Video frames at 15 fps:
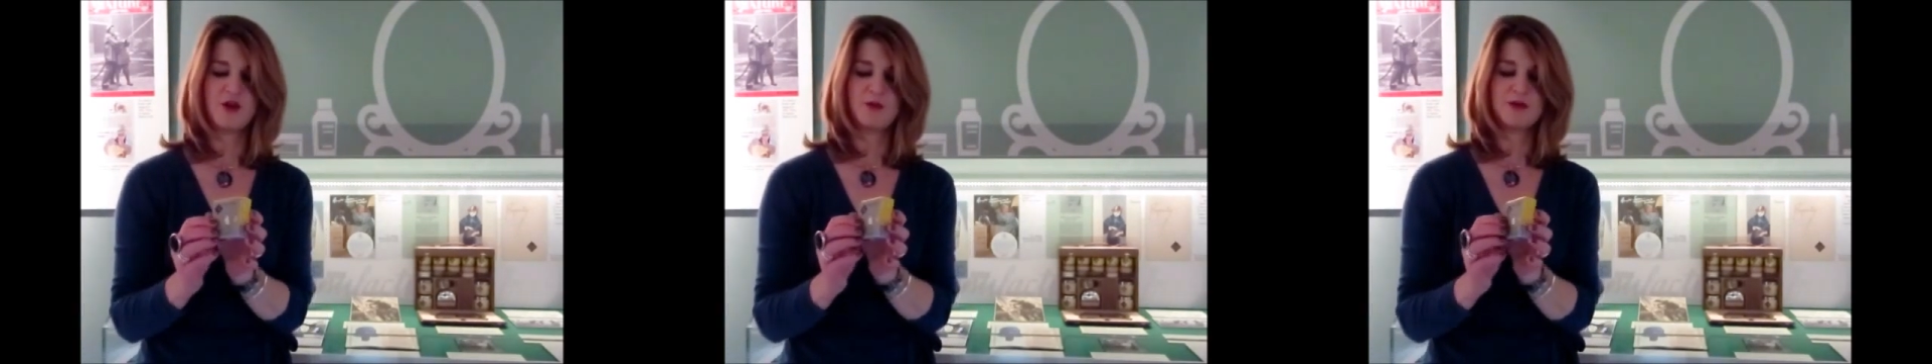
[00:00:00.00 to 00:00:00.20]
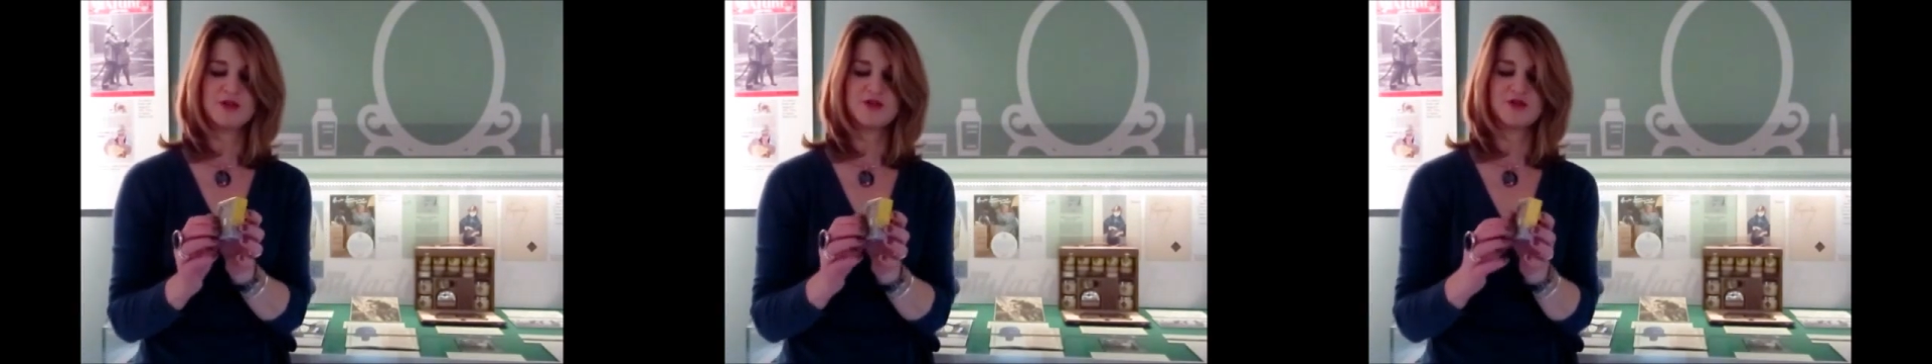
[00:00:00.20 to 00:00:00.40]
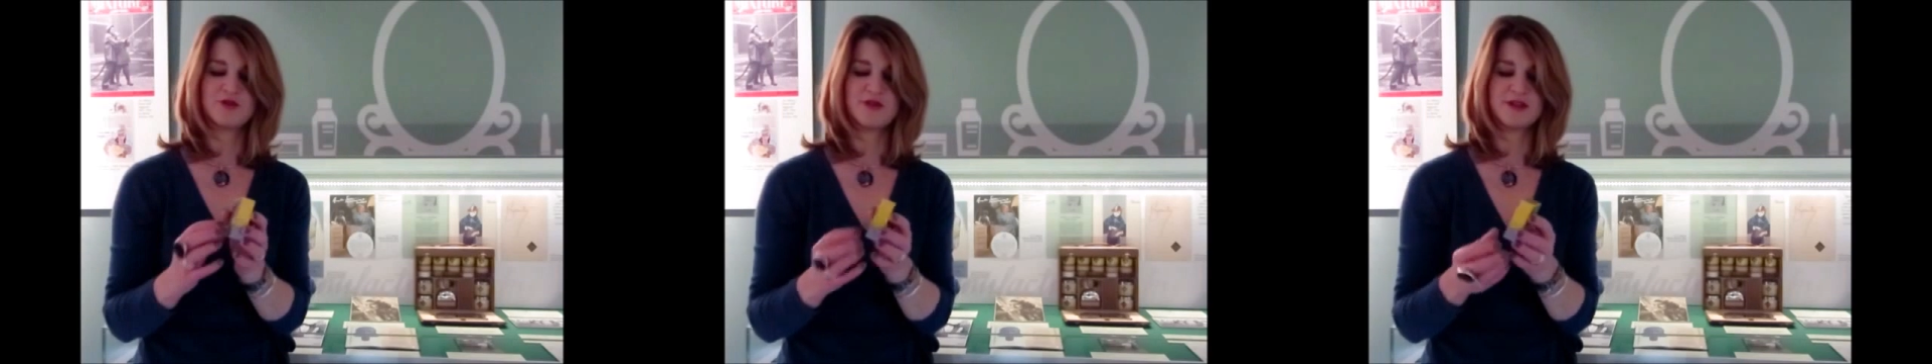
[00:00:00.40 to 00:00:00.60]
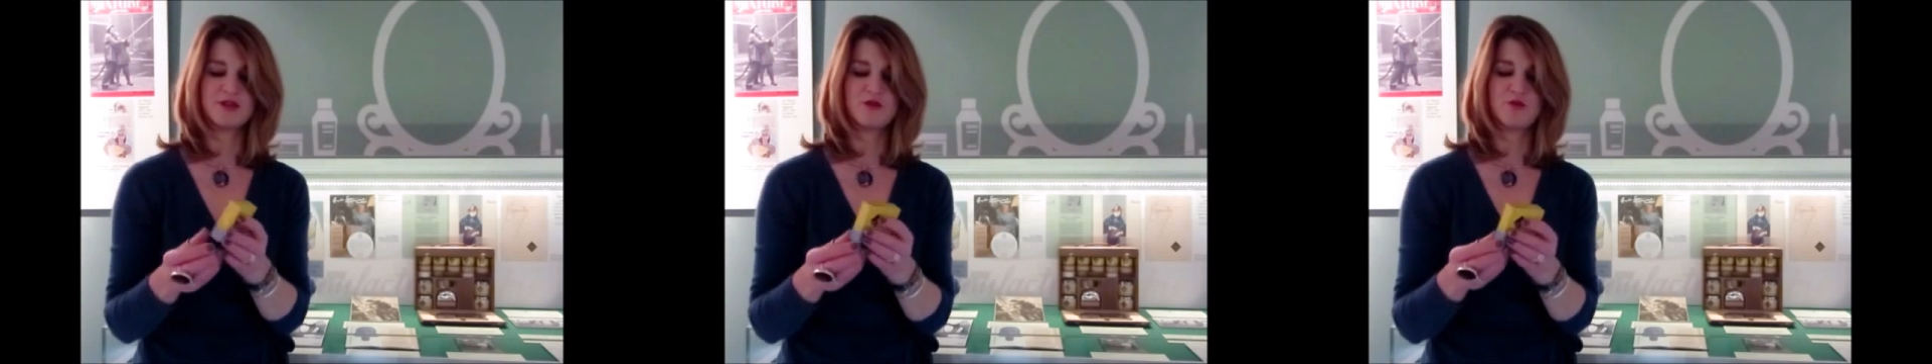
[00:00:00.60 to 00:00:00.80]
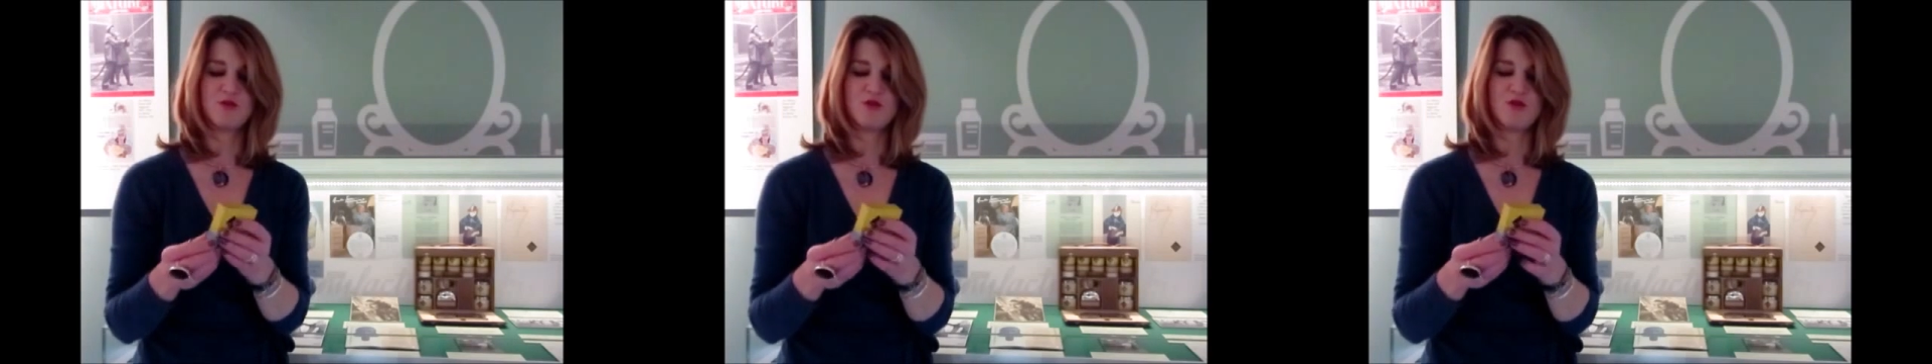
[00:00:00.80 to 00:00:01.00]
which during
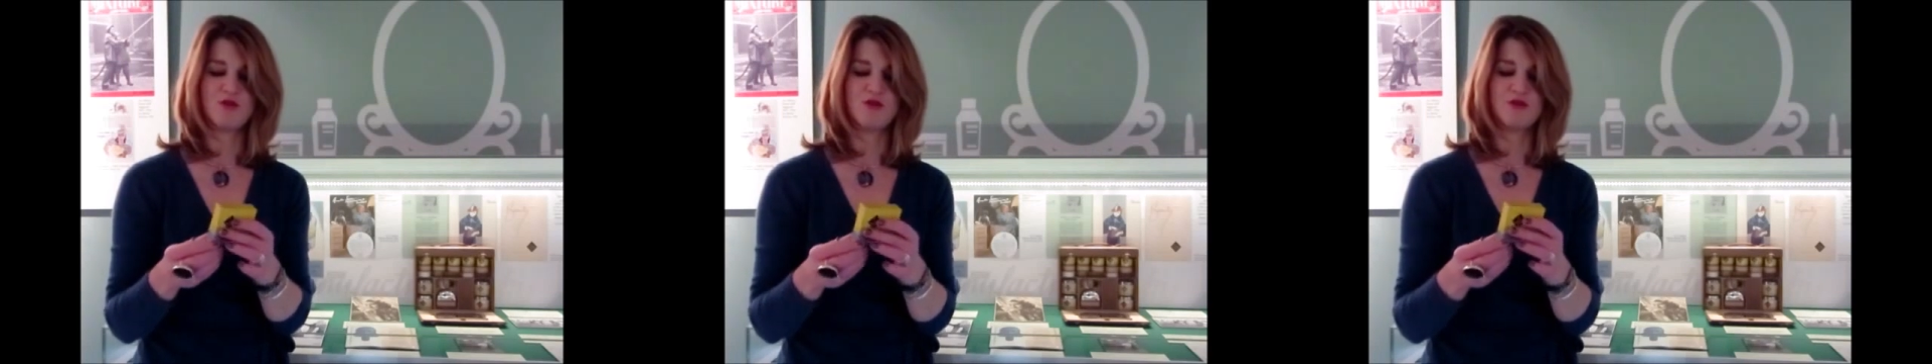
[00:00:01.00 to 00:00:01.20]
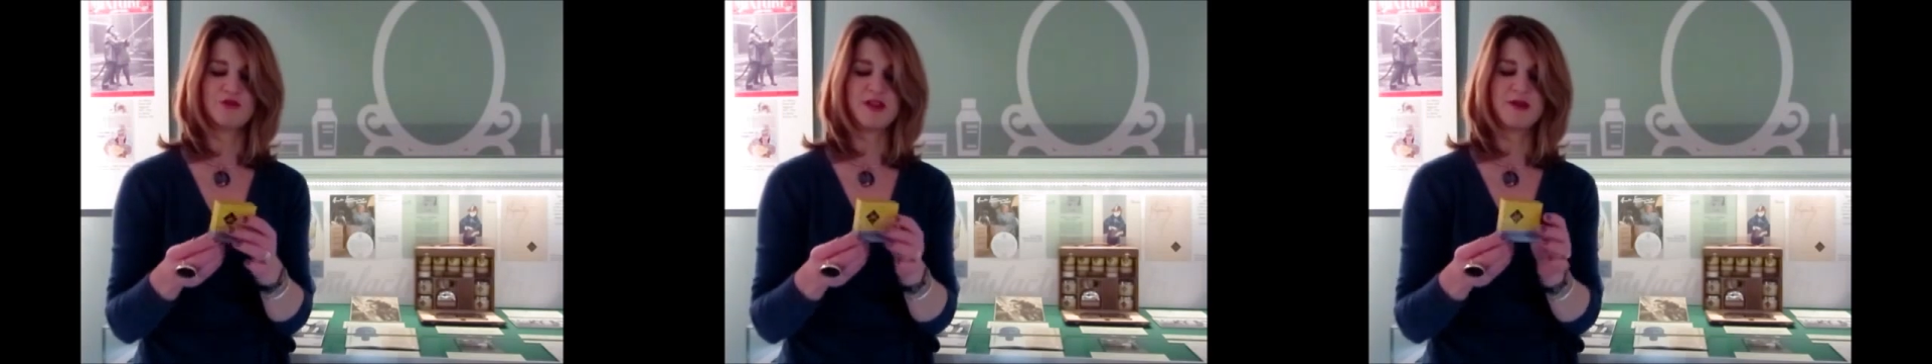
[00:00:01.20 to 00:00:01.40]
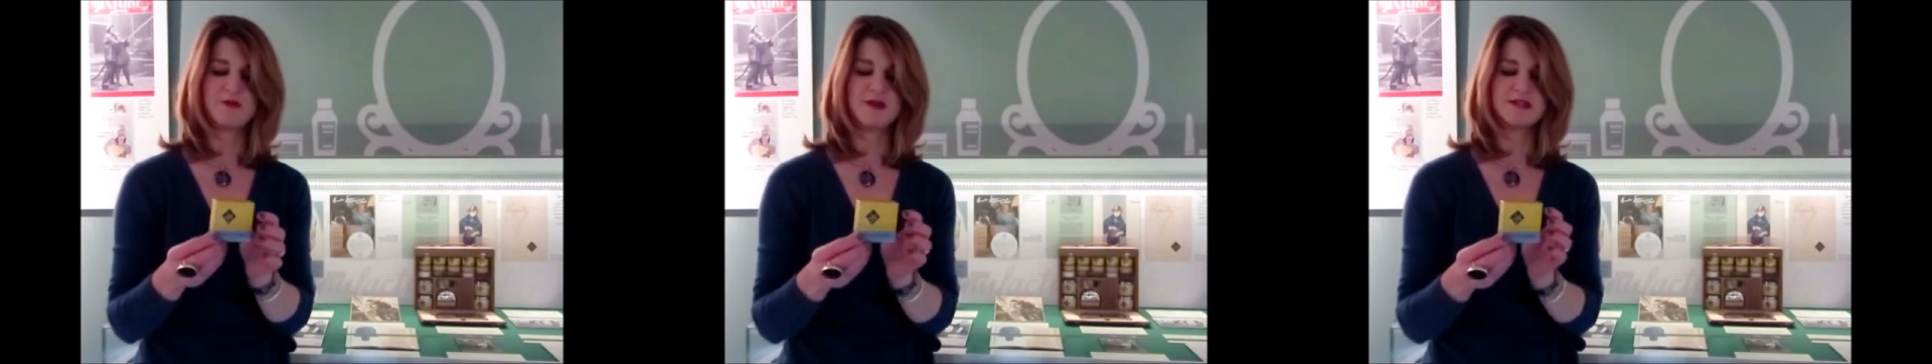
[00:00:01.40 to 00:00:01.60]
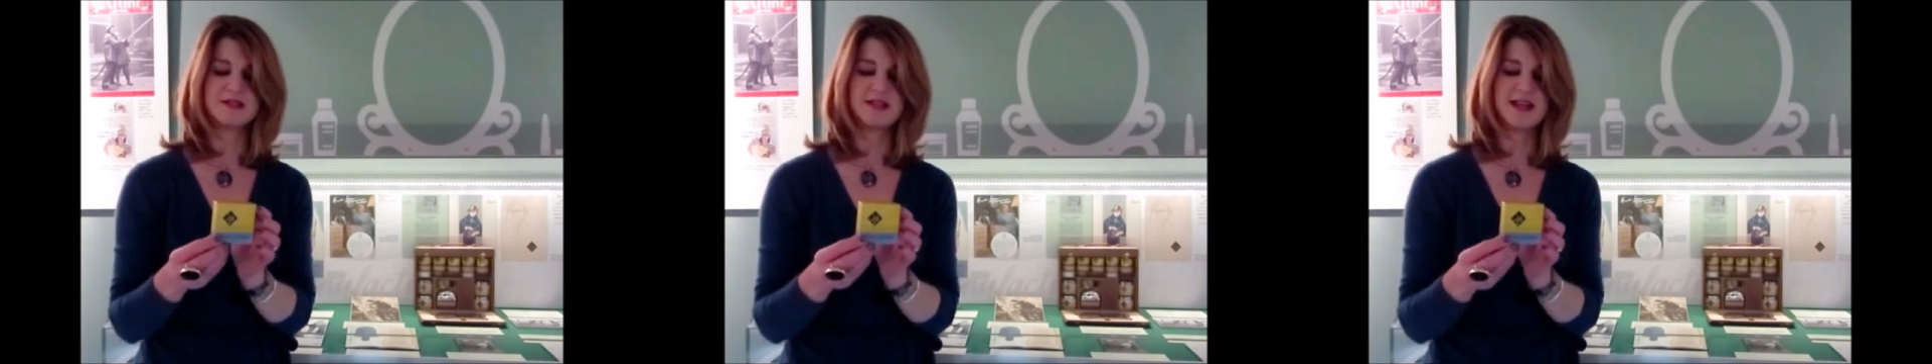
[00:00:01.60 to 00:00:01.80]
the war they weren't